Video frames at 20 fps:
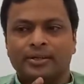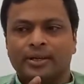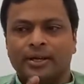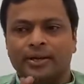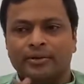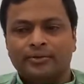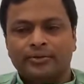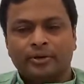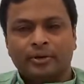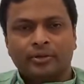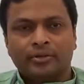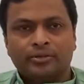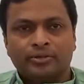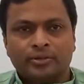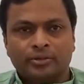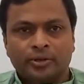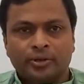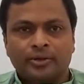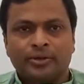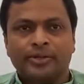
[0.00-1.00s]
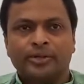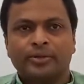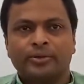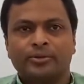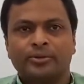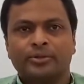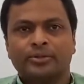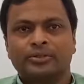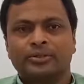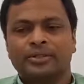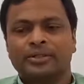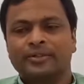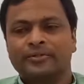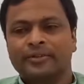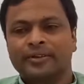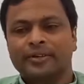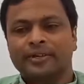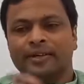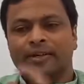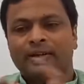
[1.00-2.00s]
And we are also not into a study
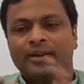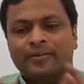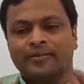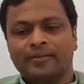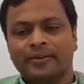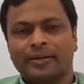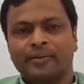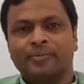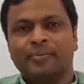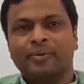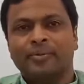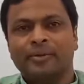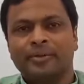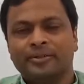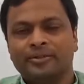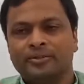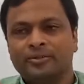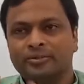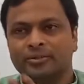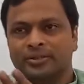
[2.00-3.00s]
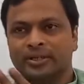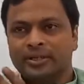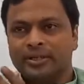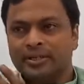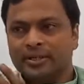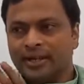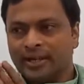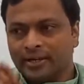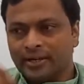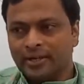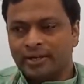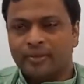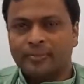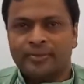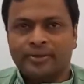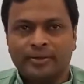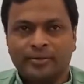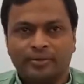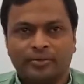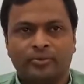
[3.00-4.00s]
where after MBBS you study
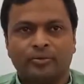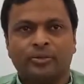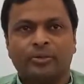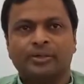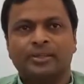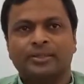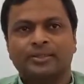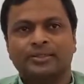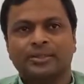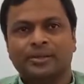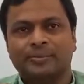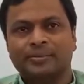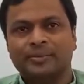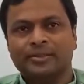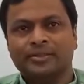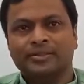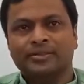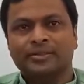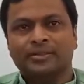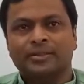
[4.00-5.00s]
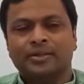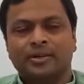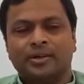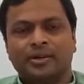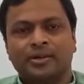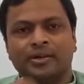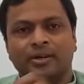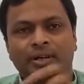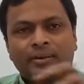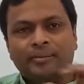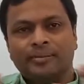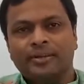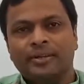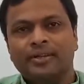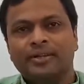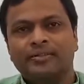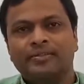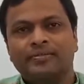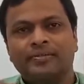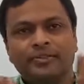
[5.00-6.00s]
anatomy only as a MS or
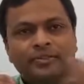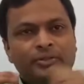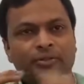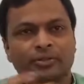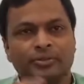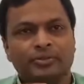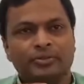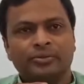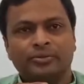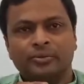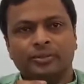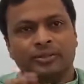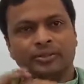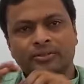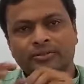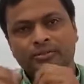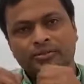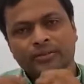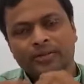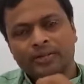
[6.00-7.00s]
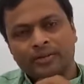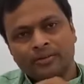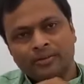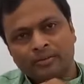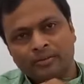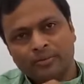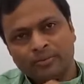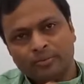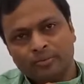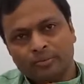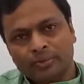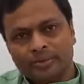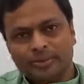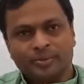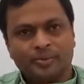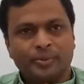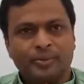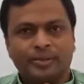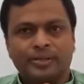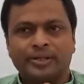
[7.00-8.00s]
MD physiology only. So there will go much
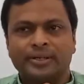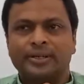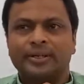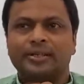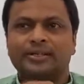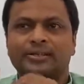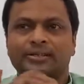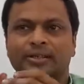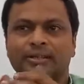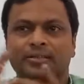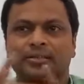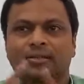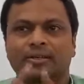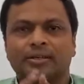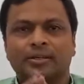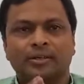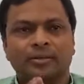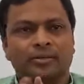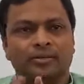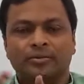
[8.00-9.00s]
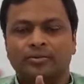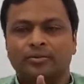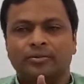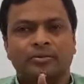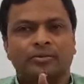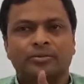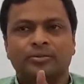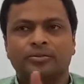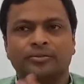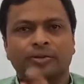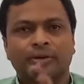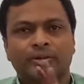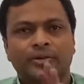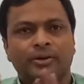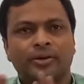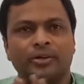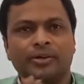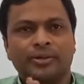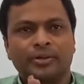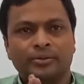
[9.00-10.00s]
more details, So we are
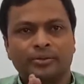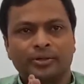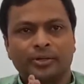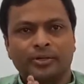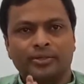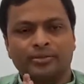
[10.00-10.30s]
not into that.